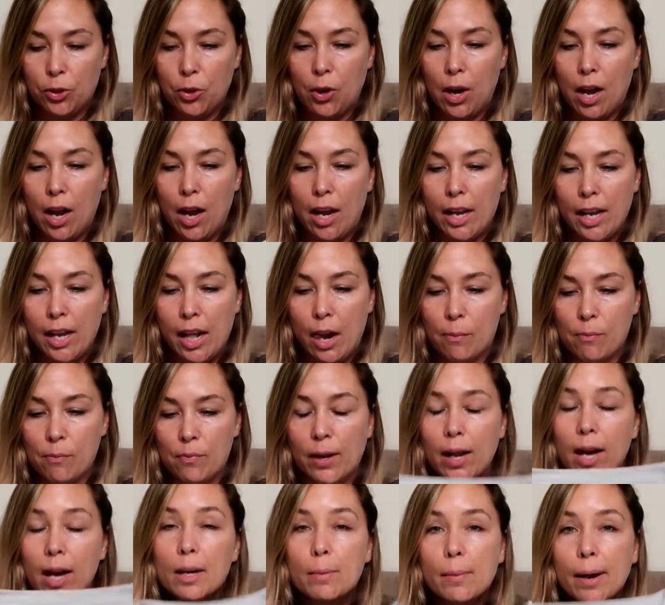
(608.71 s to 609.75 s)
I
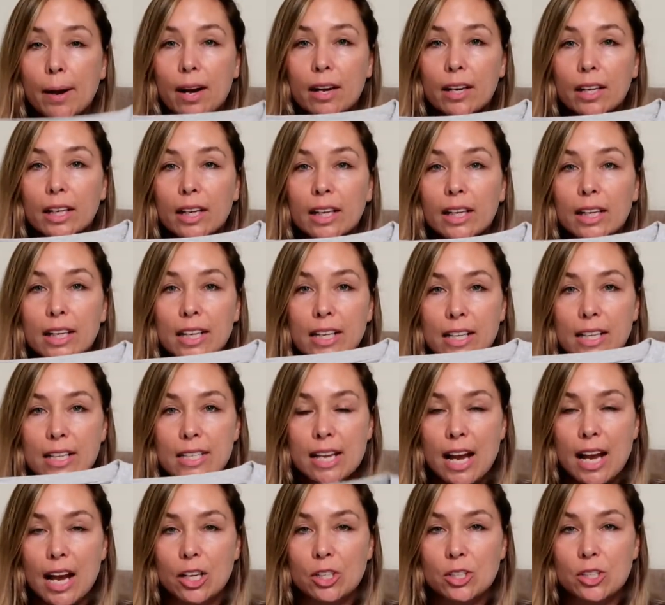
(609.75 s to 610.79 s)
forgot about it. It is
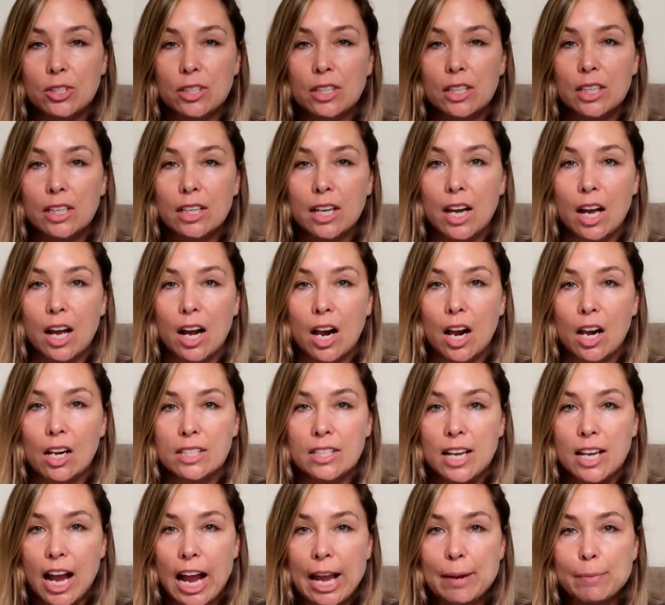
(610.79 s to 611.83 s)
actually a
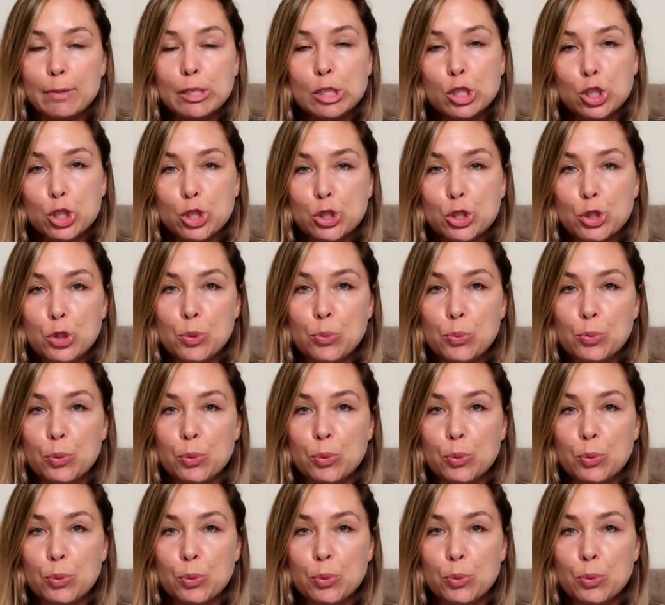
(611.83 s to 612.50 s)
Time and True